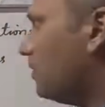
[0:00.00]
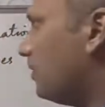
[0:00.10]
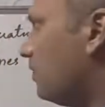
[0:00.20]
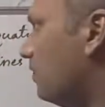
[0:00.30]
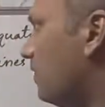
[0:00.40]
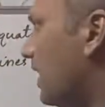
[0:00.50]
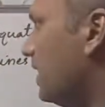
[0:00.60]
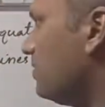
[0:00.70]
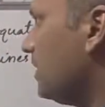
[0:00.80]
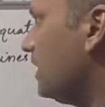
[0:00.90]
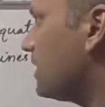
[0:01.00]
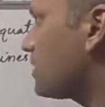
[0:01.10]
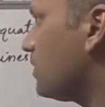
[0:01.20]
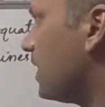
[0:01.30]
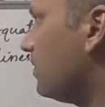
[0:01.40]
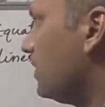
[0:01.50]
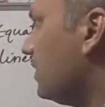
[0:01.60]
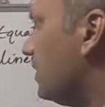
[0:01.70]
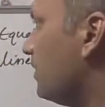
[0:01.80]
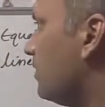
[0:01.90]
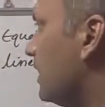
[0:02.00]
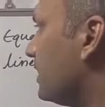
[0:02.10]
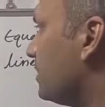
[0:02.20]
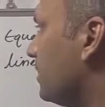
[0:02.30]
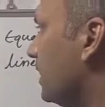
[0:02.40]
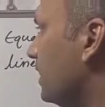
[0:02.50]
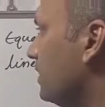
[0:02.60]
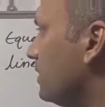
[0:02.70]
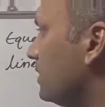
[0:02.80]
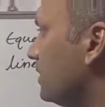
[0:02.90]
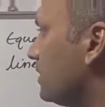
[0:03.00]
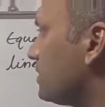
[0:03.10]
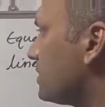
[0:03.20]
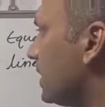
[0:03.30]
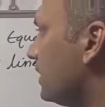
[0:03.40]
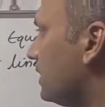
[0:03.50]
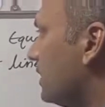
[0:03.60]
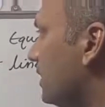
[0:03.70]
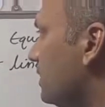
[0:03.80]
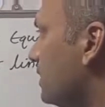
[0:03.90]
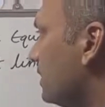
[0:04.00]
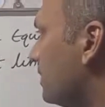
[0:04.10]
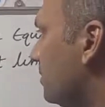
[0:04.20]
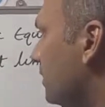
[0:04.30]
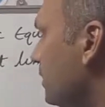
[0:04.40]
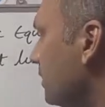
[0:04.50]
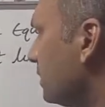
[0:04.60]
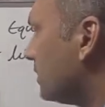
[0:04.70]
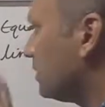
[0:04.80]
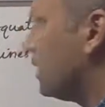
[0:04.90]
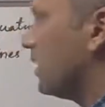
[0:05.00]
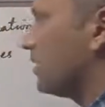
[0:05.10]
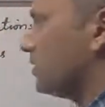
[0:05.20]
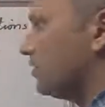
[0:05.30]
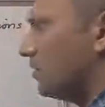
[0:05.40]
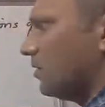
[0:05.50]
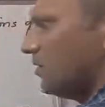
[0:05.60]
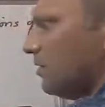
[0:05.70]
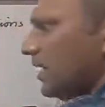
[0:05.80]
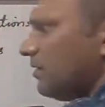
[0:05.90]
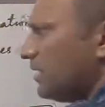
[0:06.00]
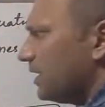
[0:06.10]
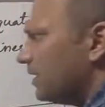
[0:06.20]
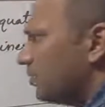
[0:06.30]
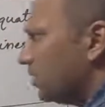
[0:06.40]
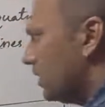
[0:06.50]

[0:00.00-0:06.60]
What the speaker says: y minus y1 divided by sin theta, let it be r. Why are we taking both